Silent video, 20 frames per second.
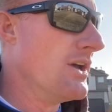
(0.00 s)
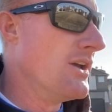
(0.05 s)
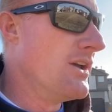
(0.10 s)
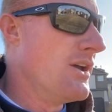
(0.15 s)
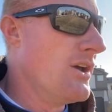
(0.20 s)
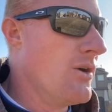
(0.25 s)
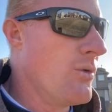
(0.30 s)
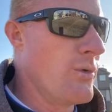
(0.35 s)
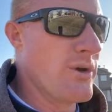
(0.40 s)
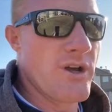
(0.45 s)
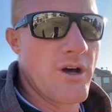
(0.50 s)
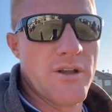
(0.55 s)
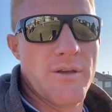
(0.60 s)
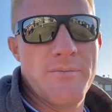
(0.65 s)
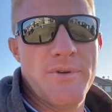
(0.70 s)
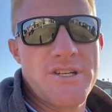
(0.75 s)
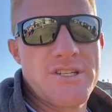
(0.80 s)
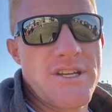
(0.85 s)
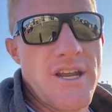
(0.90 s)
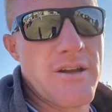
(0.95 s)
we called up
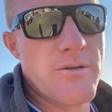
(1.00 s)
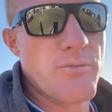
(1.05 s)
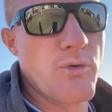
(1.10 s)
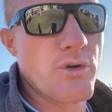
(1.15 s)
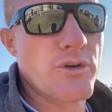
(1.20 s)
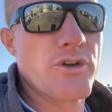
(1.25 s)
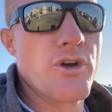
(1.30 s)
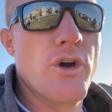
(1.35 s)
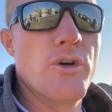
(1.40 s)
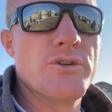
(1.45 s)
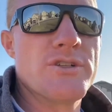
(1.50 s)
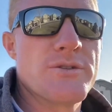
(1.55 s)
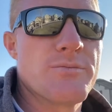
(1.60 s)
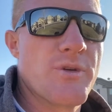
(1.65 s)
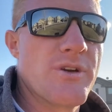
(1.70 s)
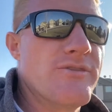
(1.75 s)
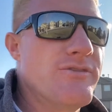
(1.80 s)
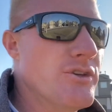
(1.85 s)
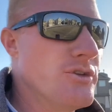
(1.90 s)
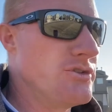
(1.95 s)
Mitch down at Borco in
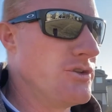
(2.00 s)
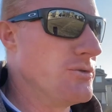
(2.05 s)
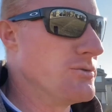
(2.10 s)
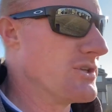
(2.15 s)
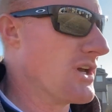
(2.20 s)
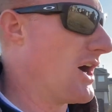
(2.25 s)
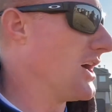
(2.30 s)
Springfield, Utah,